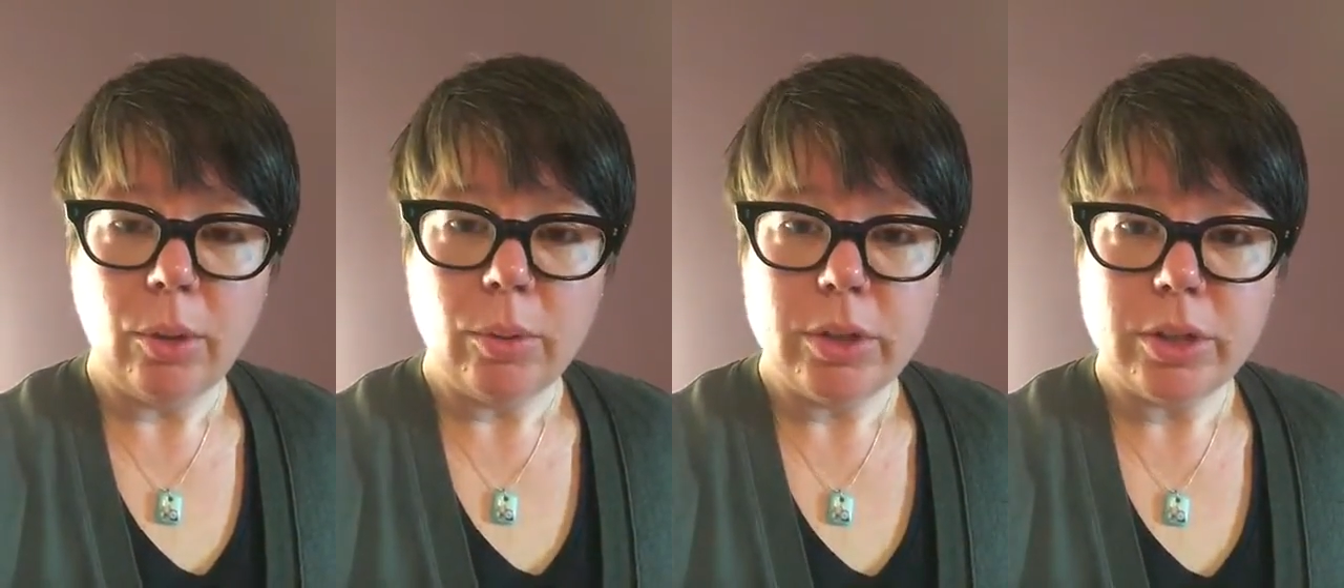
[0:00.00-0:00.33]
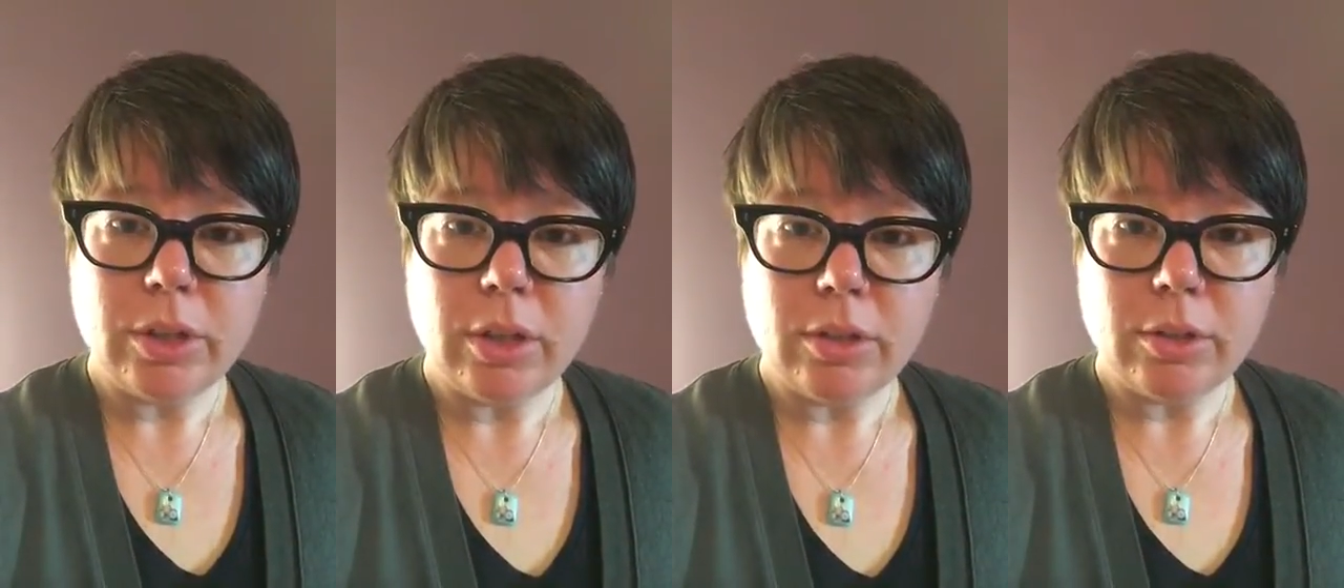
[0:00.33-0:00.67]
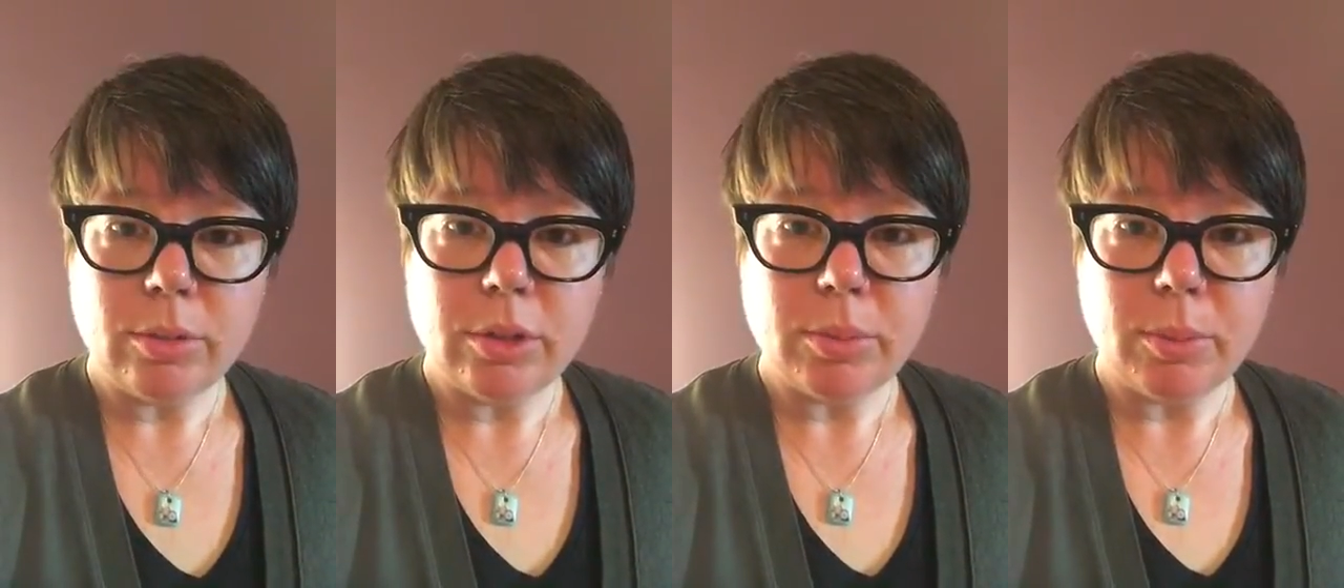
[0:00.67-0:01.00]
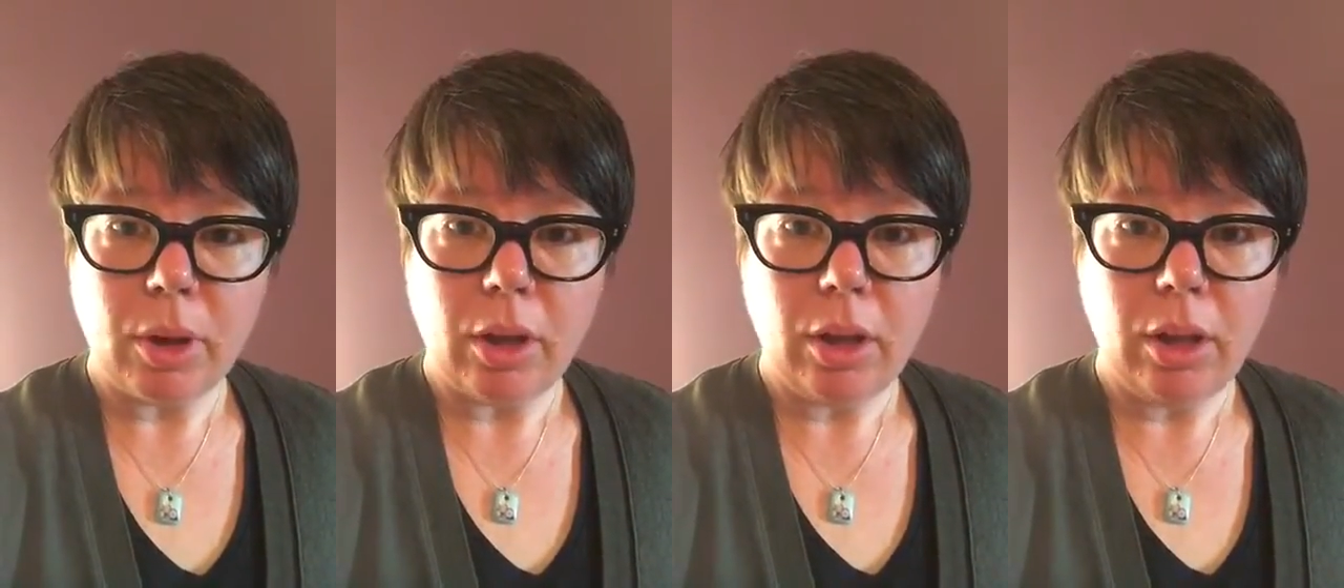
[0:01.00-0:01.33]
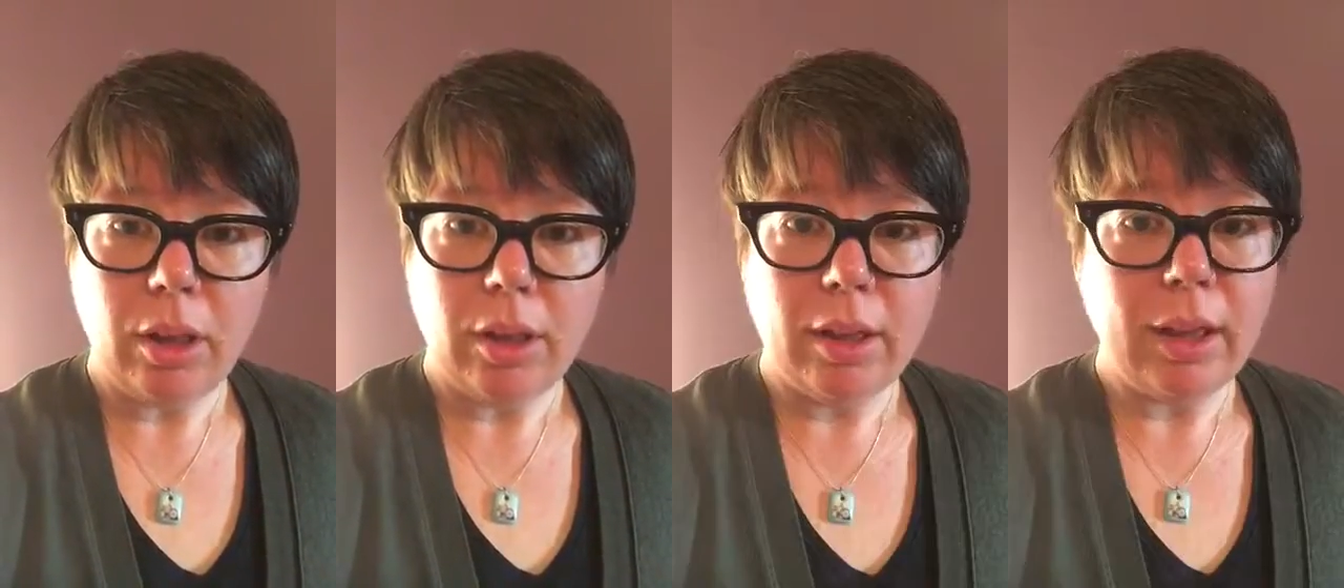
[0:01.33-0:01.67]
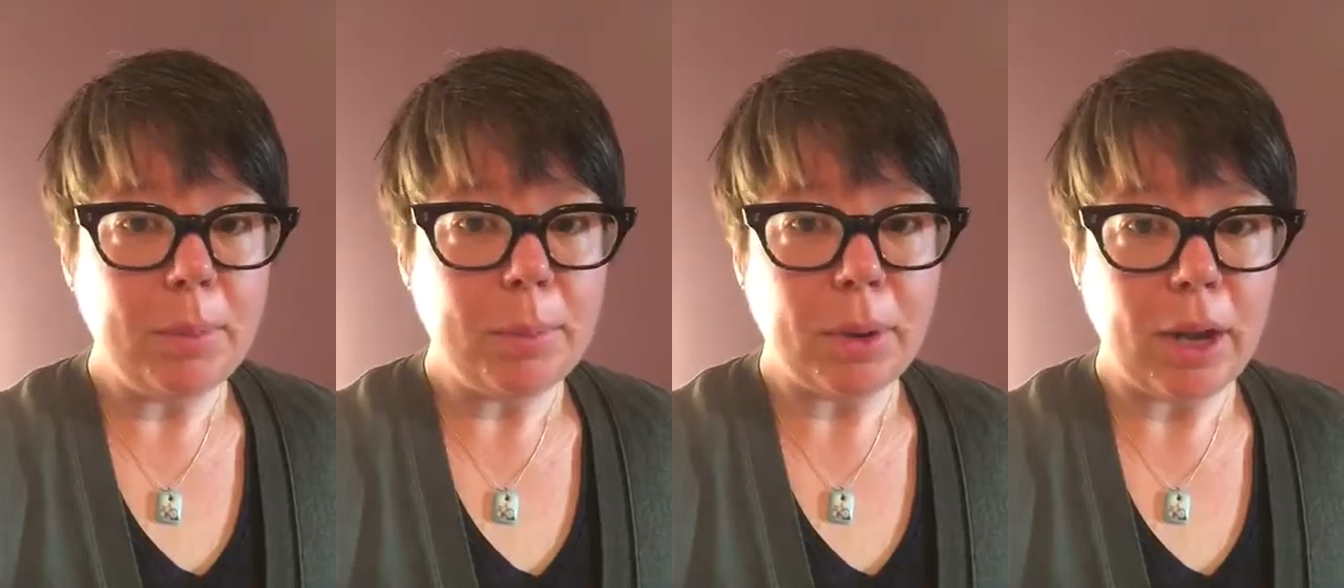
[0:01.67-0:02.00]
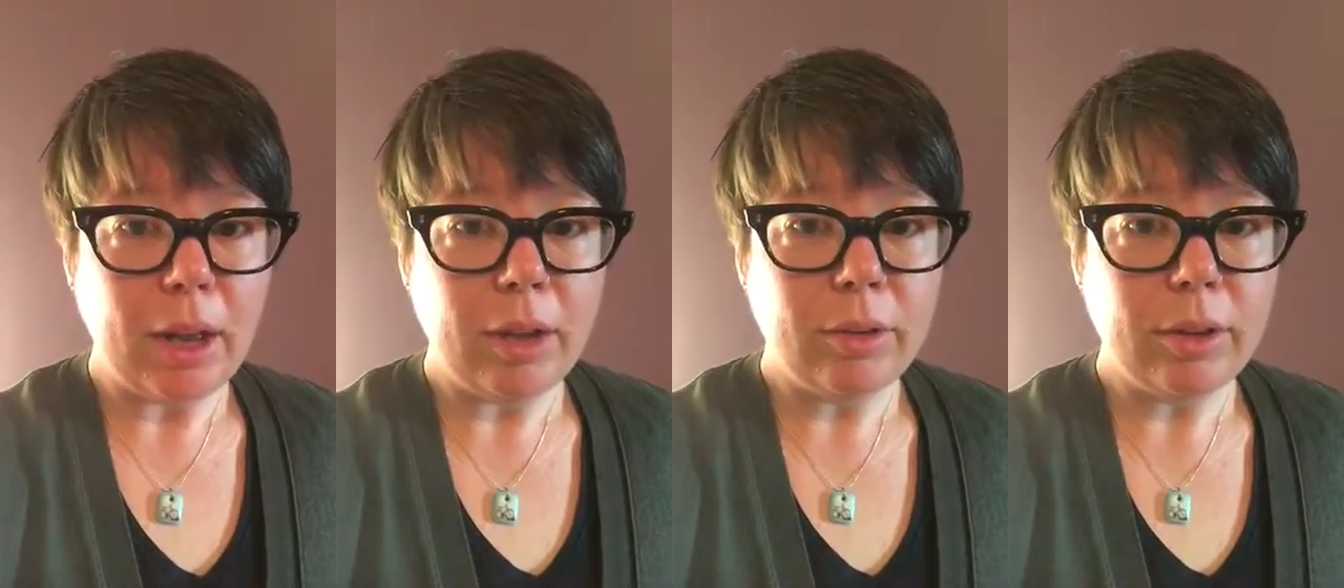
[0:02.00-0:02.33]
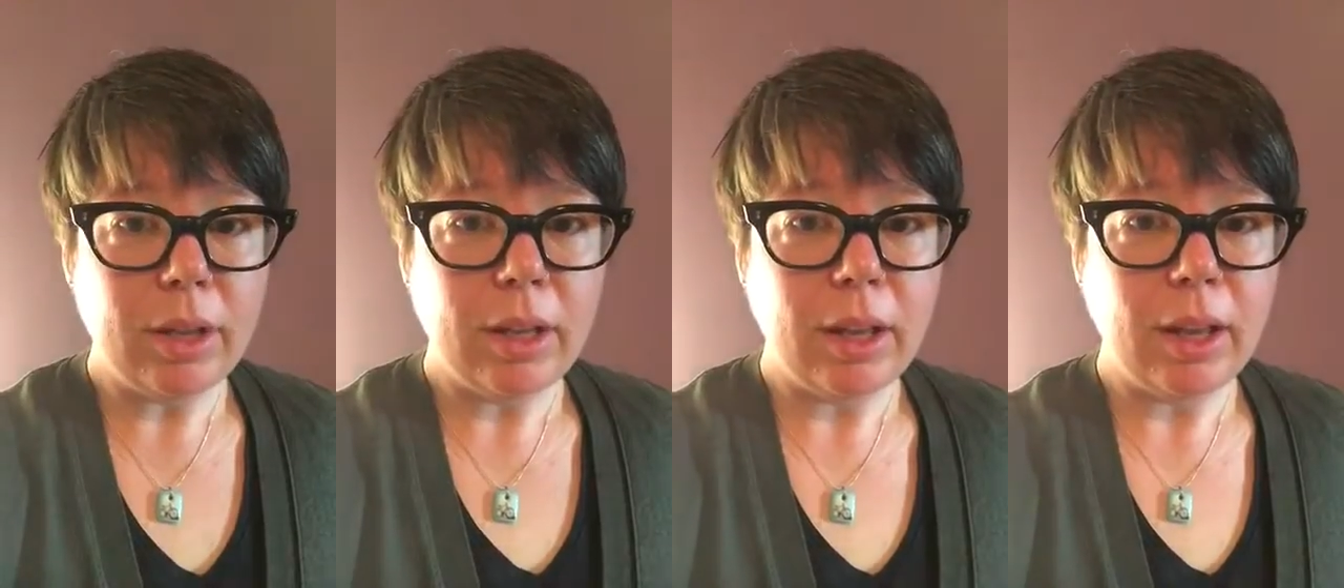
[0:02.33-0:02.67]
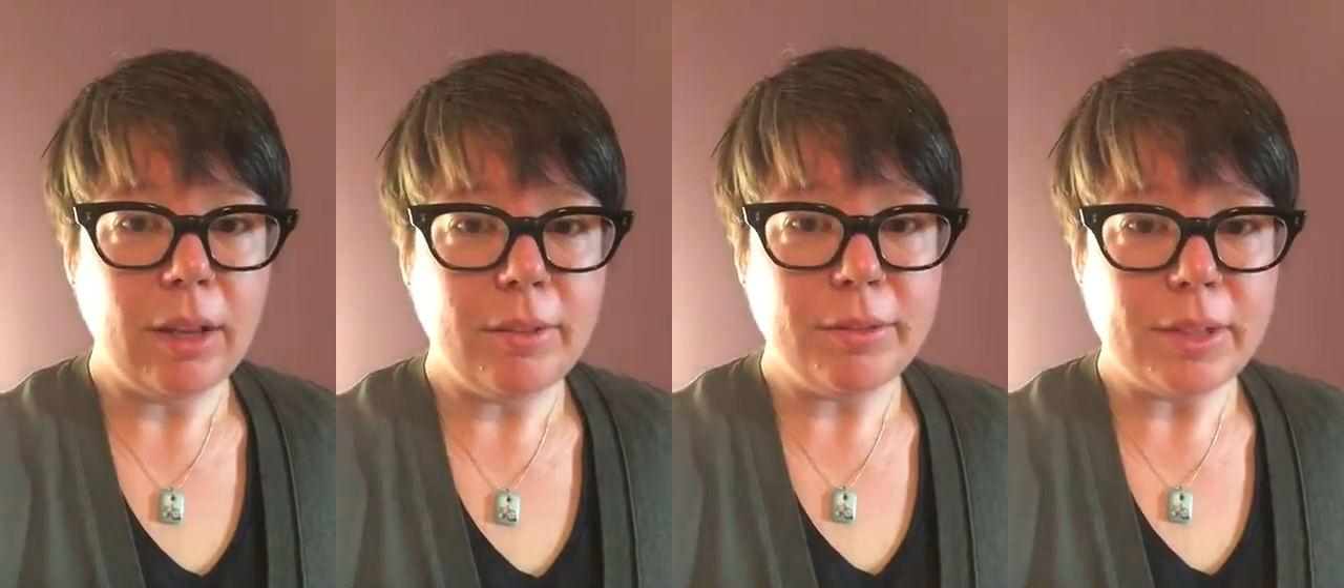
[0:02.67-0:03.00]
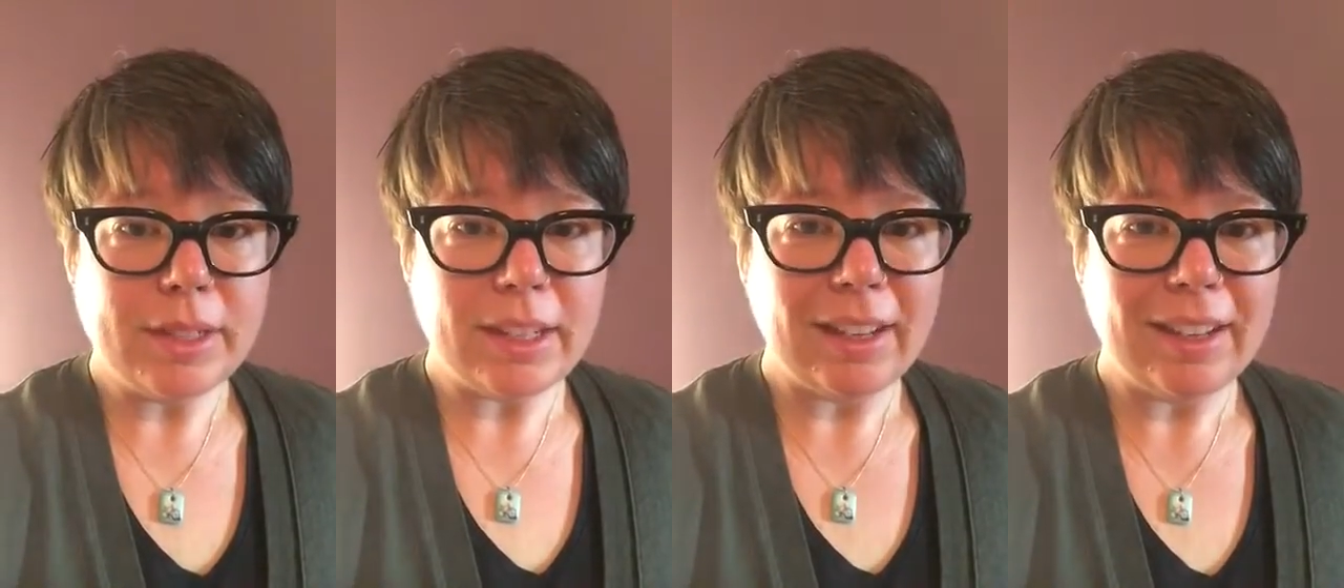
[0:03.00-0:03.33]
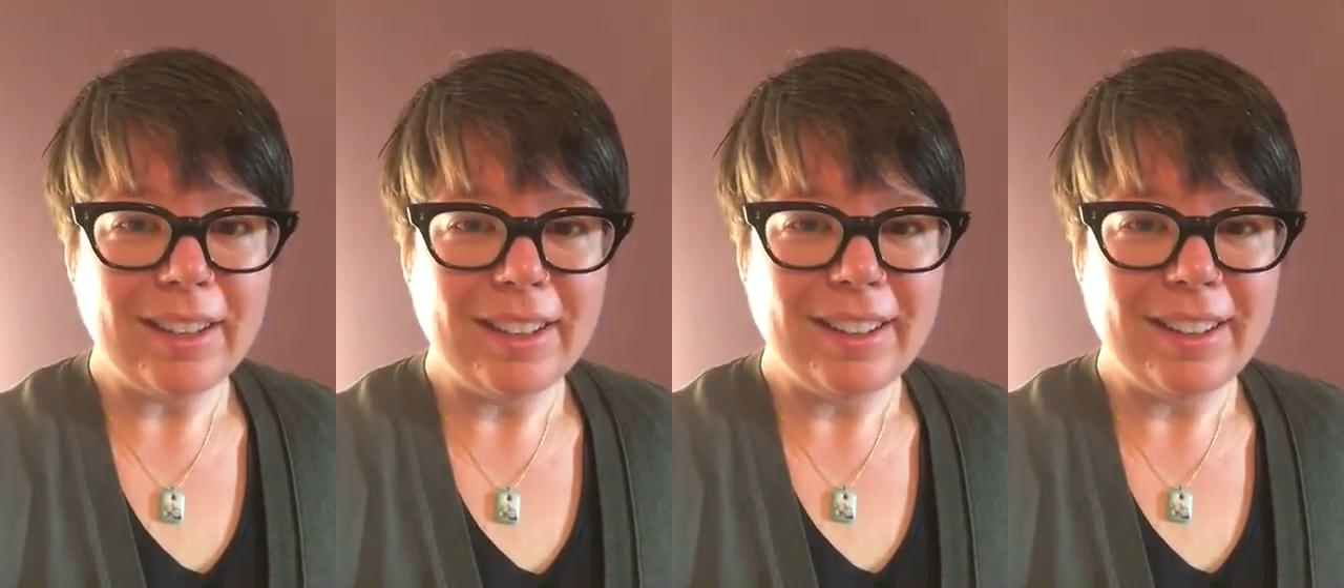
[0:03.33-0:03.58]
which is also small and brown and fuzzy.